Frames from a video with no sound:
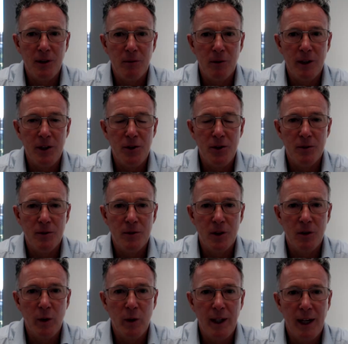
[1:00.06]
region. So
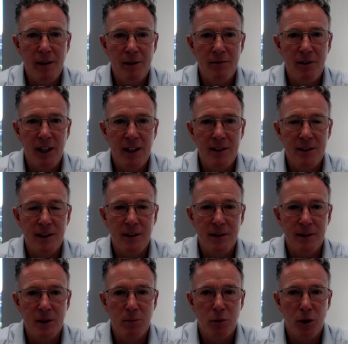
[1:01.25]
we are advancing
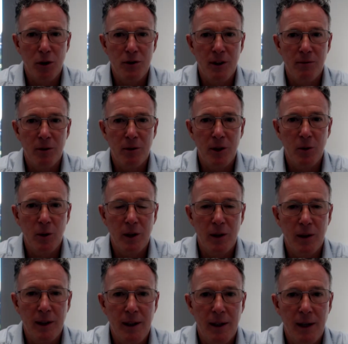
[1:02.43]
this project very
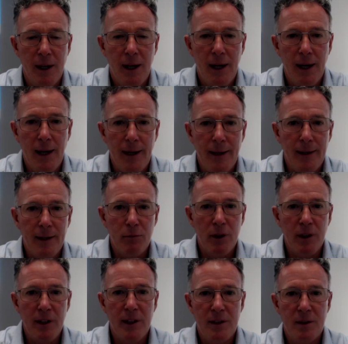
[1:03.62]
quickly, and it really
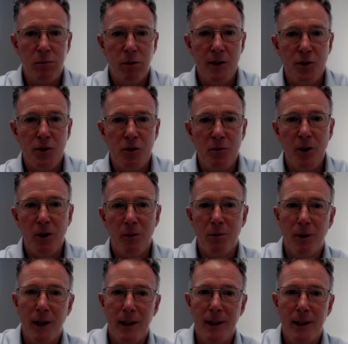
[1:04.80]
is a pleasure to be
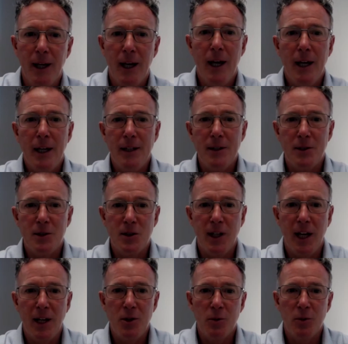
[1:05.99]
operating in
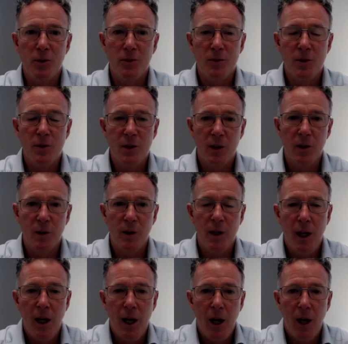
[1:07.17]
Saskatchewan. So
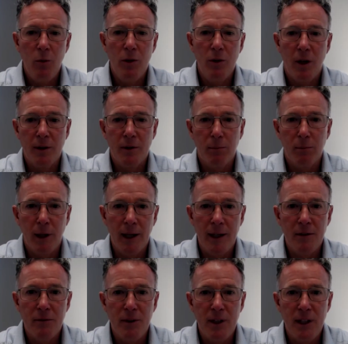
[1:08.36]
I would like to play the
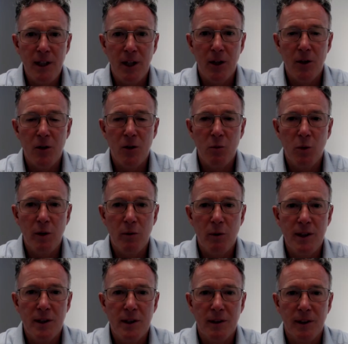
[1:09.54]
video that we
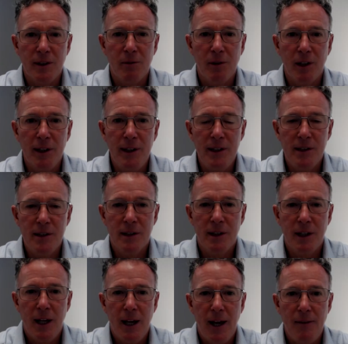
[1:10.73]
recently released
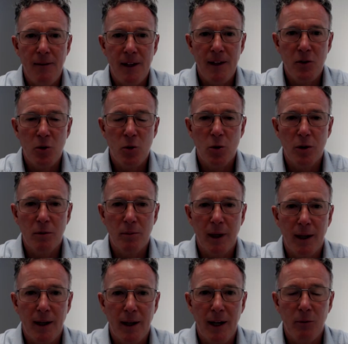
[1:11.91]
and then talk
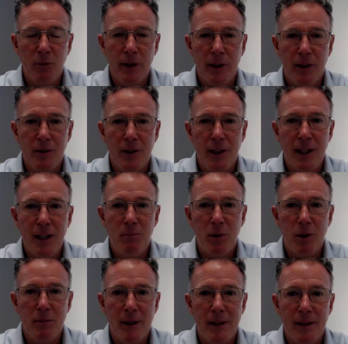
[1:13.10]
about how we're going to
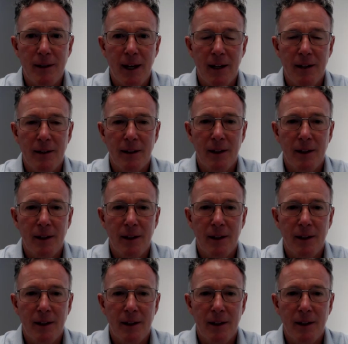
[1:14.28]
implement that.